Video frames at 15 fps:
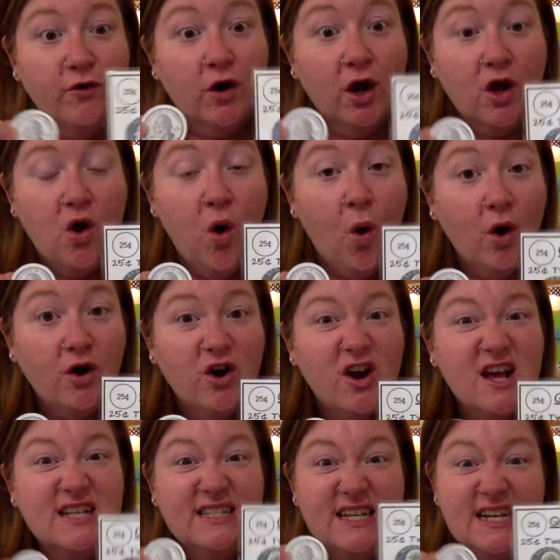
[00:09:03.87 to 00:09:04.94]
For a quarter,
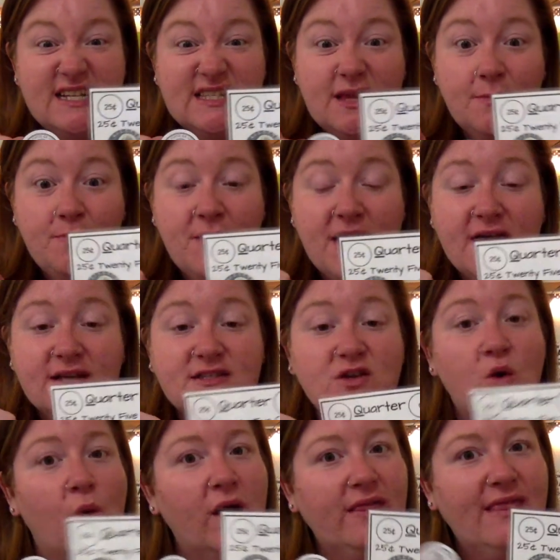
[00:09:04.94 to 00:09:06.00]
because it is the biggest
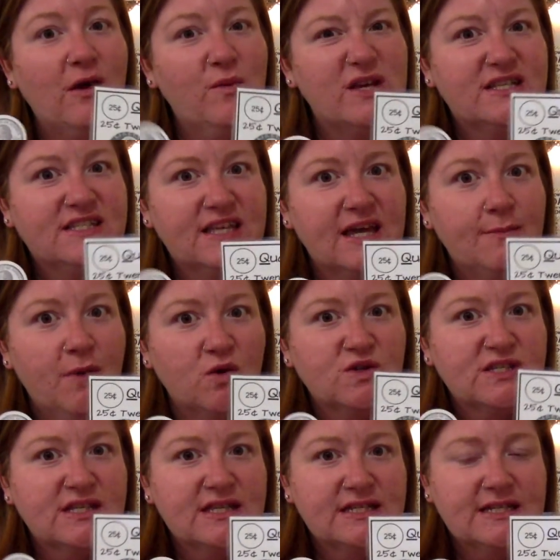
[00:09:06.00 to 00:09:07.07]
coin that we see
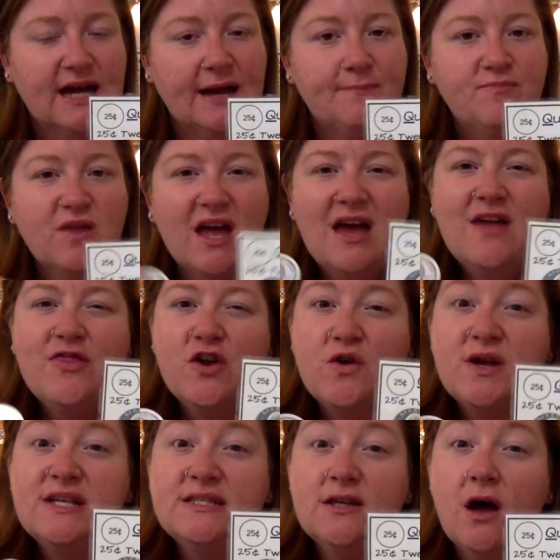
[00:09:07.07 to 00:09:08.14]
most of the time. There
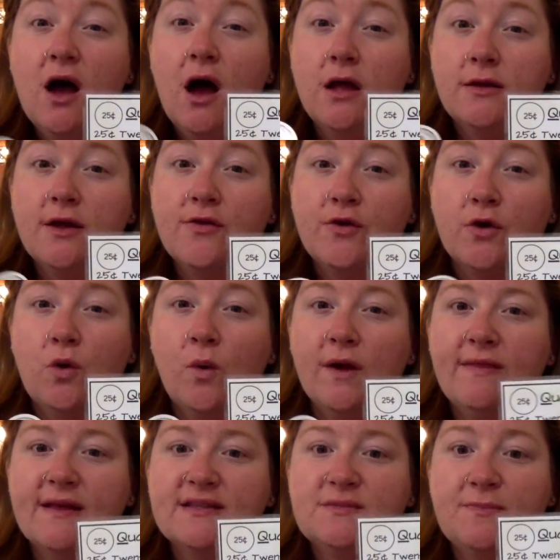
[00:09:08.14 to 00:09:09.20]
is another
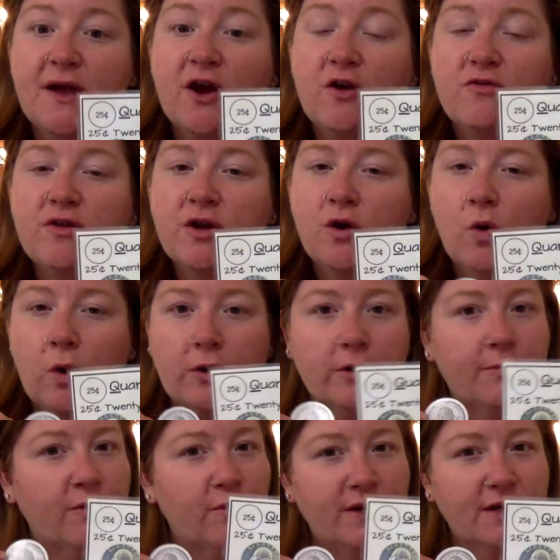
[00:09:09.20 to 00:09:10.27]
coin that's bigger than a
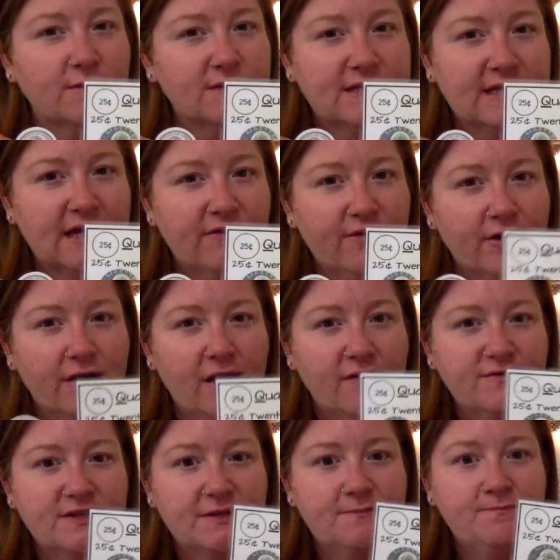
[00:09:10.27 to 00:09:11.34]
quarter, but we don't see it very
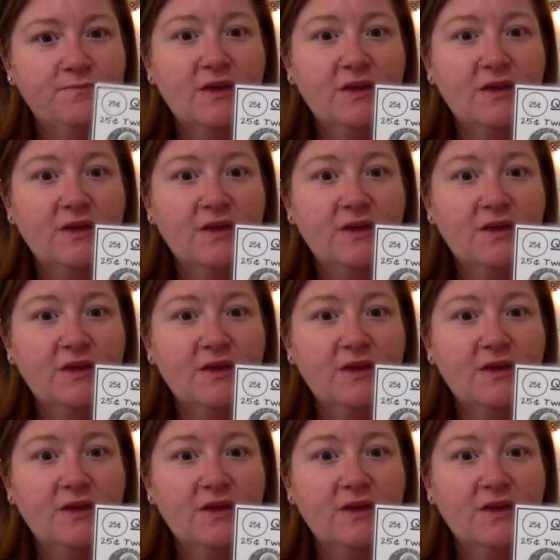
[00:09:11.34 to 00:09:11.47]
often.